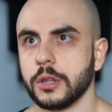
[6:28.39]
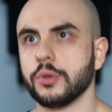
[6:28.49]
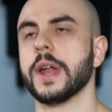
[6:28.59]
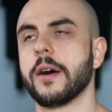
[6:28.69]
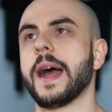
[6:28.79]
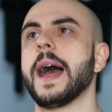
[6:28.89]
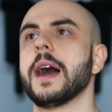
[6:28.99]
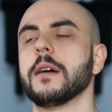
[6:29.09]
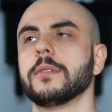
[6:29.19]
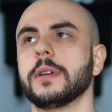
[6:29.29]
you now
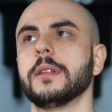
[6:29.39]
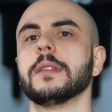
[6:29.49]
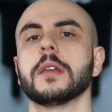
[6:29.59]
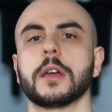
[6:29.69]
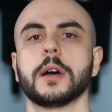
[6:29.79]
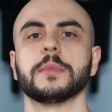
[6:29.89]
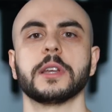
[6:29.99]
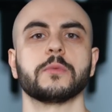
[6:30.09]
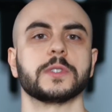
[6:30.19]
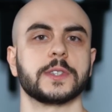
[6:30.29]
have the
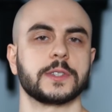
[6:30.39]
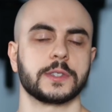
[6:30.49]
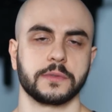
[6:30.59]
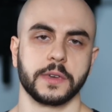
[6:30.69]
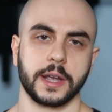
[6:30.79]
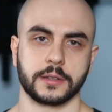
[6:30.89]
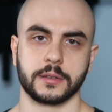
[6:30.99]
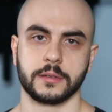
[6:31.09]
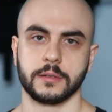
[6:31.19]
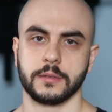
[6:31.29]
accommodating resistance
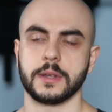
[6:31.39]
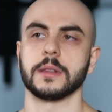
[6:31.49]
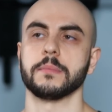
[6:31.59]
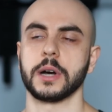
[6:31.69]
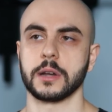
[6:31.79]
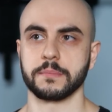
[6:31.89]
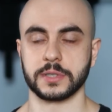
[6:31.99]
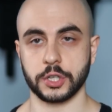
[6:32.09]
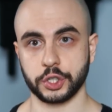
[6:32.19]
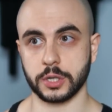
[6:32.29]
effect. In the bottom
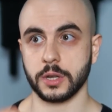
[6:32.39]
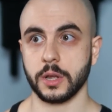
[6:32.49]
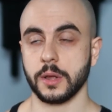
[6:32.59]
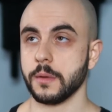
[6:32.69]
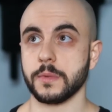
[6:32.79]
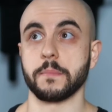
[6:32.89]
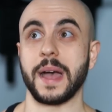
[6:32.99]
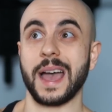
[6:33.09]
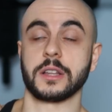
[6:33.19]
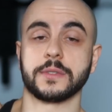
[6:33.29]
position, the
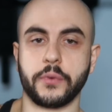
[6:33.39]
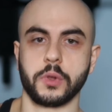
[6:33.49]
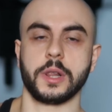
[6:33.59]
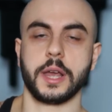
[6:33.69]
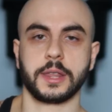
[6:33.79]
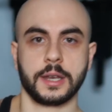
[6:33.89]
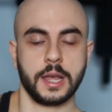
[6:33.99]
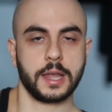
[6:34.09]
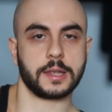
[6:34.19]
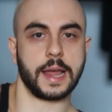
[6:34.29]
band is fully
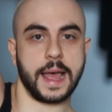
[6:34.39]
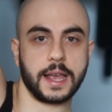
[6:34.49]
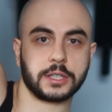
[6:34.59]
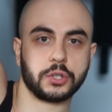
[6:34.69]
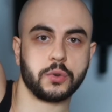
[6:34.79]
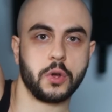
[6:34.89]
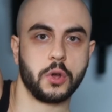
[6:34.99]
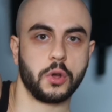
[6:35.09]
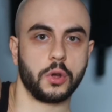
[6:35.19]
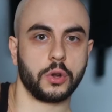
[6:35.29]
lengthened. Then as you
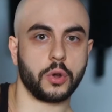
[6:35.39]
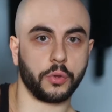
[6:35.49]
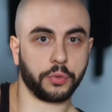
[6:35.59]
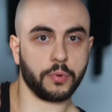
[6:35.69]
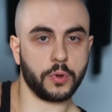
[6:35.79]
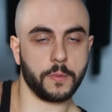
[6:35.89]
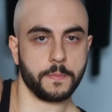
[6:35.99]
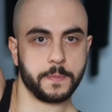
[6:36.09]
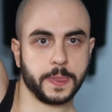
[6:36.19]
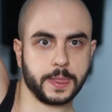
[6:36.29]
go through,
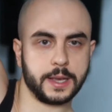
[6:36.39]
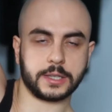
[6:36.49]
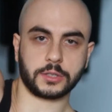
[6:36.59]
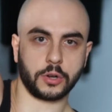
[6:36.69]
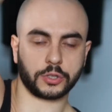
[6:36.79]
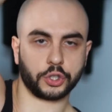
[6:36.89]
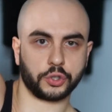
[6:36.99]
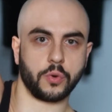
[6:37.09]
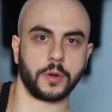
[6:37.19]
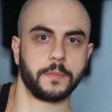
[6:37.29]
it starts to
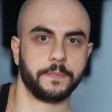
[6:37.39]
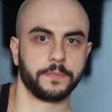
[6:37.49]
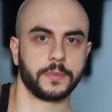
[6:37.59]
short.